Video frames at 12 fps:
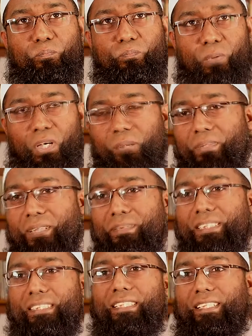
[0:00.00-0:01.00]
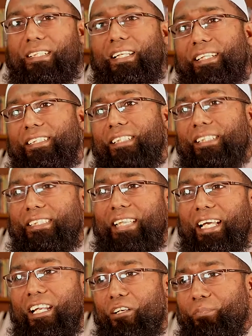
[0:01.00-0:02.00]
Problem is there, like it's
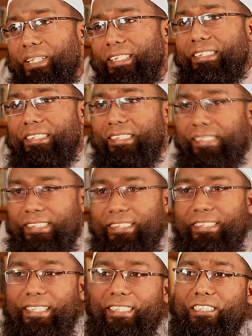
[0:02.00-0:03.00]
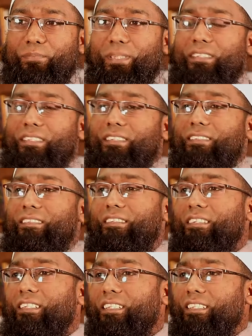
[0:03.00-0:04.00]
alarming in this sense because
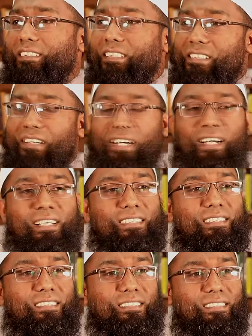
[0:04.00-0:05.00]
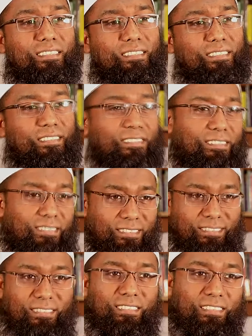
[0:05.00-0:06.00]
the
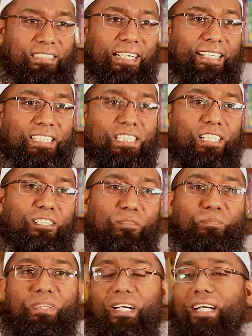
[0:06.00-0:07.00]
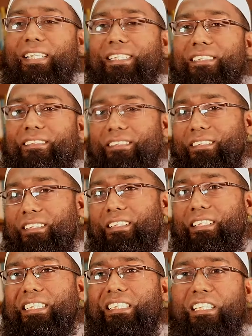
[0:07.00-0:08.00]
addiction of drug is
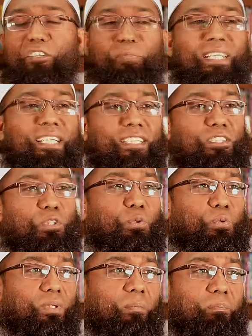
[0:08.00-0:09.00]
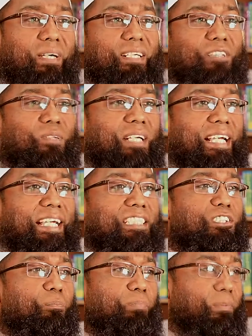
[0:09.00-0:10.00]
limited to a particular
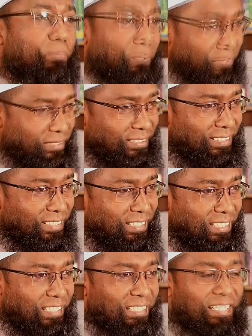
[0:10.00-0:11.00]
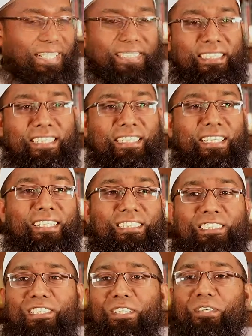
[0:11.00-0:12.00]
age of people, like
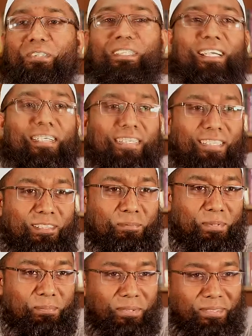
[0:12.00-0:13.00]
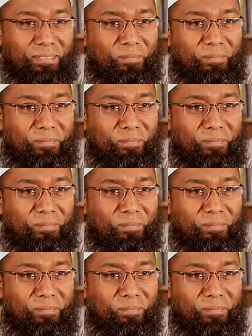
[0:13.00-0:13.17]
teenage or the elderly people.